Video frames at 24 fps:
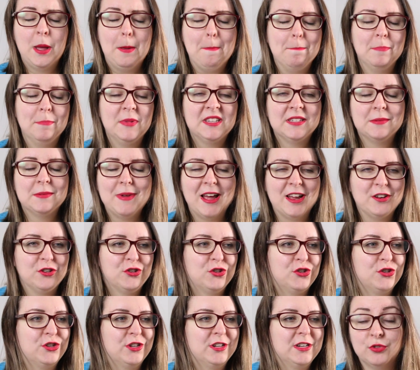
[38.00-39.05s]

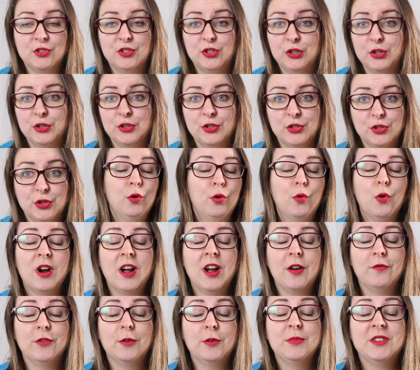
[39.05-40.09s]
mismatched students who all
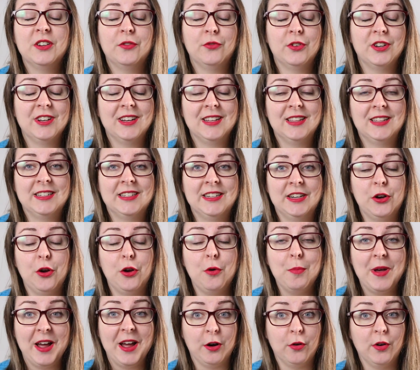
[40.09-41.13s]
come from different Latino
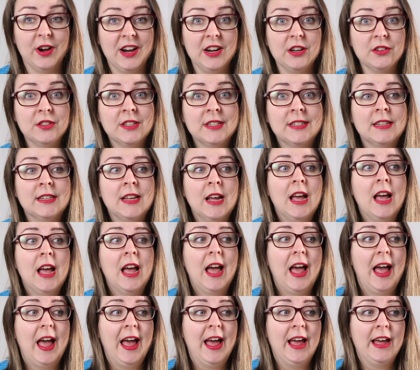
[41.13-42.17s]
backgrounds.
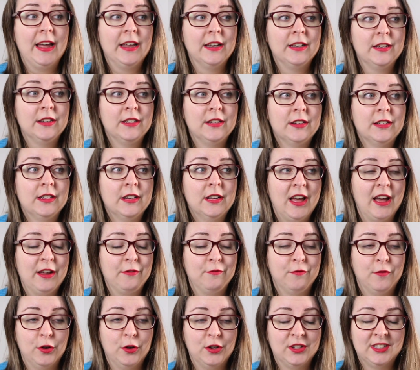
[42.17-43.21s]
And at
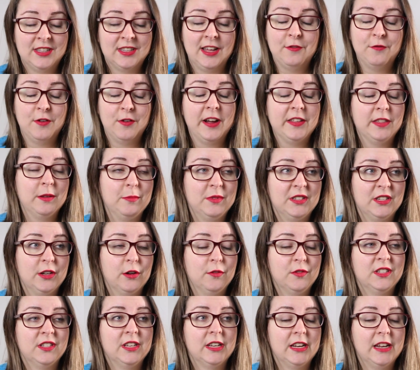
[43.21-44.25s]
first they find
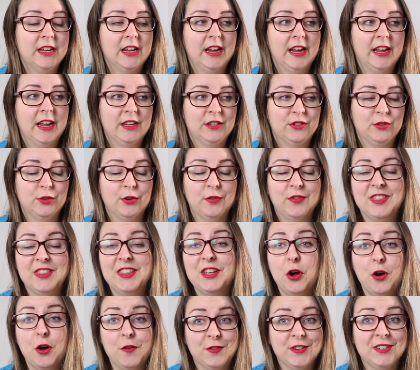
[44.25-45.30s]
themselves sitting sort of in
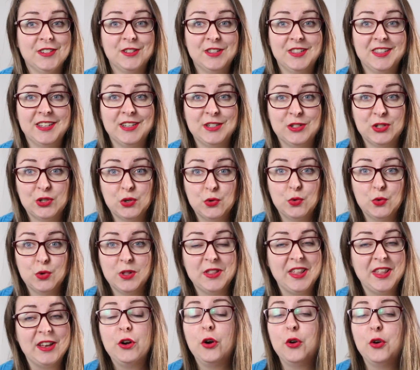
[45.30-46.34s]
the office at their school
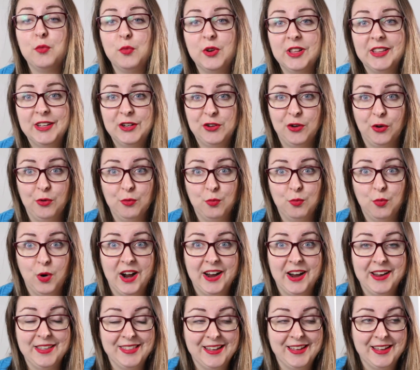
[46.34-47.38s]
and they don't really know
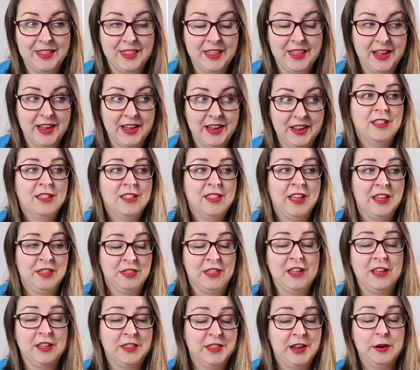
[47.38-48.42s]
why they're there. They
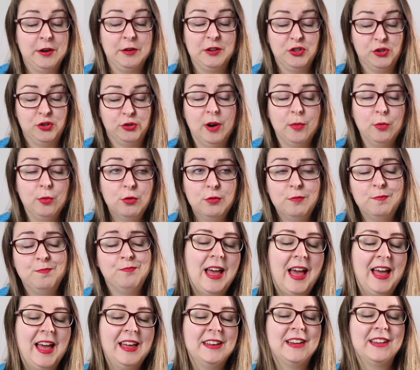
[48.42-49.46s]
think they're in trouble.
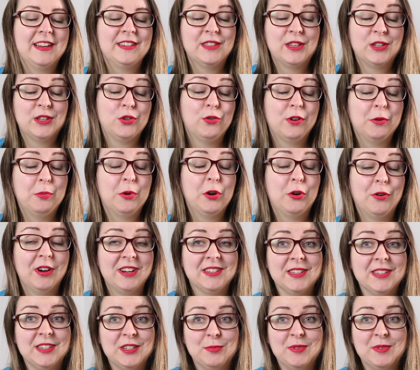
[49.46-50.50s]
And as the story
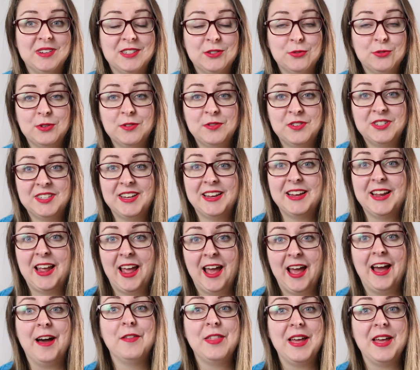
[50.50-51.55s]
progresses, we sort of see
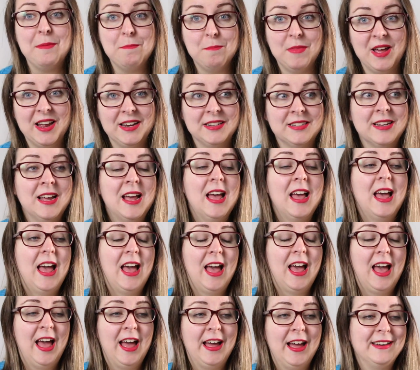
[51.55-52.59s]
how they met
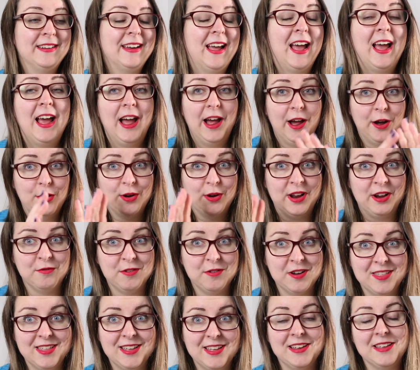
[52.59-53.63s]
and how
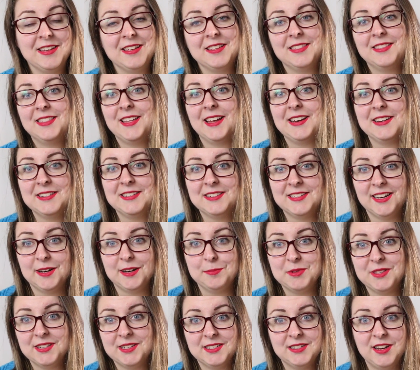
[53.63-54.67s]
everything that is set up
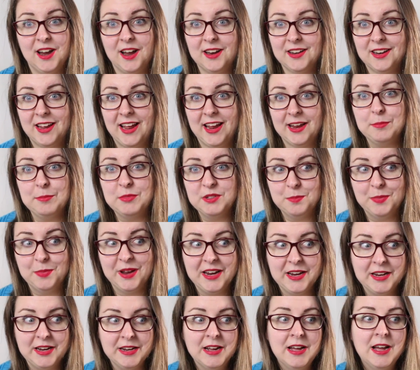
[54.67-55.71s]
at the start came to
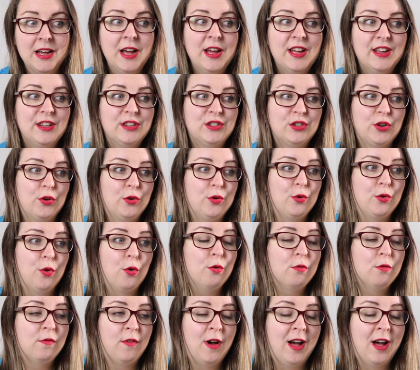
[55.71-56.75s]
be. So
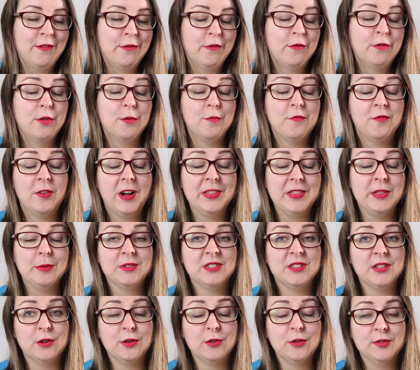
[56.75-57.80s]
all five of them find
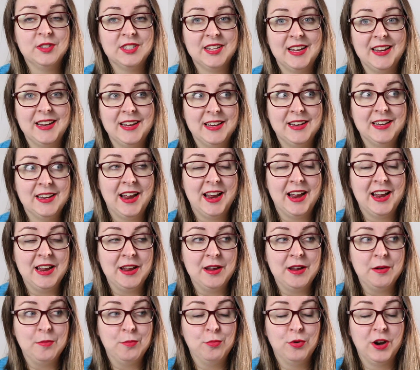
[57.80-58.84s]
themselves in
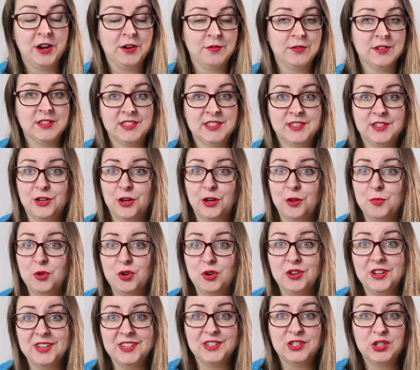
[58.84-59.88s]
a breakfast
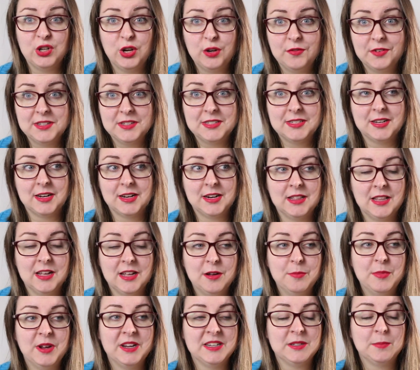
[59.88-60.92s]
community service
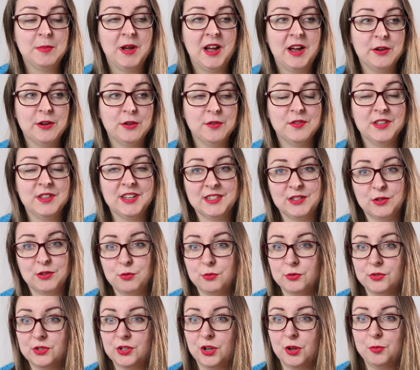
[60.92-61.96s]
club as part of their
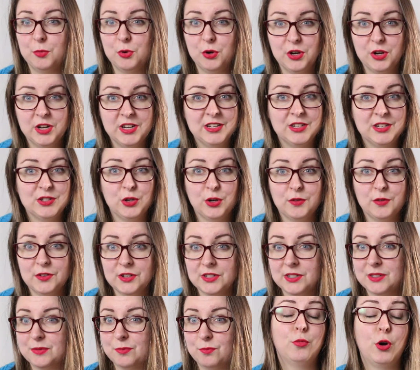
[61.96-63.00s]
school's community
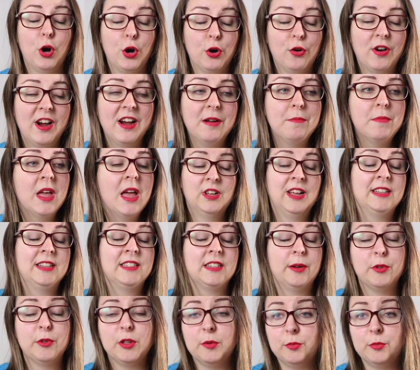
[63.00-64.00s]
service program. And some of